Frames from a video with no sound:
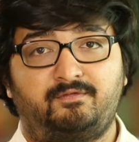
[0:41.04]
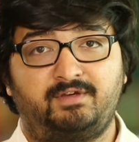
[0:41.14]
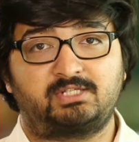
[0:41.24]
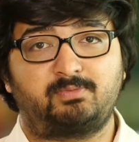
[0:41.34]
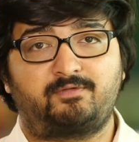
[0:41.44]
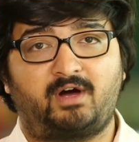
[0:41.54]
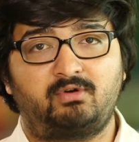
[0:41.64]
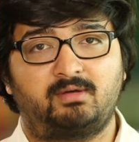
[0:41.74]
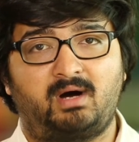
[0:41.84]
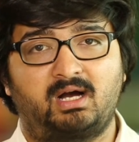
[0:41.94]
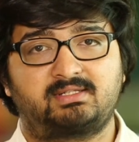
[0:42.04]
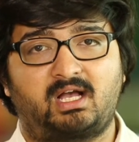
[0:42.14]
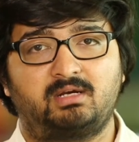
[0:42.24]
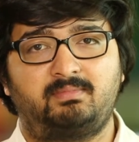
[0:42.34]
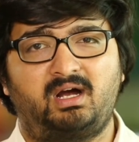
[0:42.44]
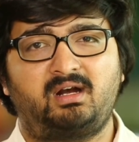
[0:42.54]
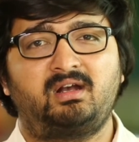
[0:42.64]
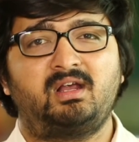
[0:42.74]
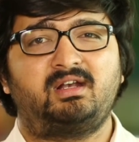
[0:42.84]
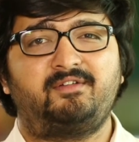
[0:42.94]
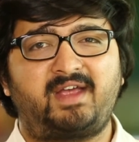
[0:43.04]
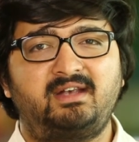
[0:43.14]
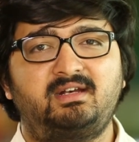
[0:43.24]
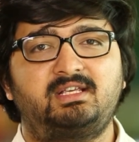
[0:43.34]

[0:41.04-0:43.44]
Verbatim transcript: Facebook founder Mark Zuckerberg defended